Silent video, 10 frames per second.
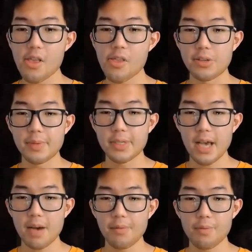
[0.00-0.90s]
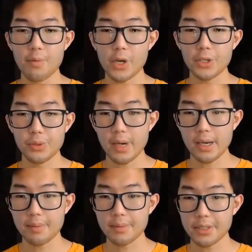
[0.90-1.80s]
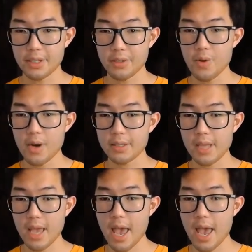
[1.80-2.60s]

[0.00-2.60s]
This has been Tom. You've been watching youtube.com/GetNuanced,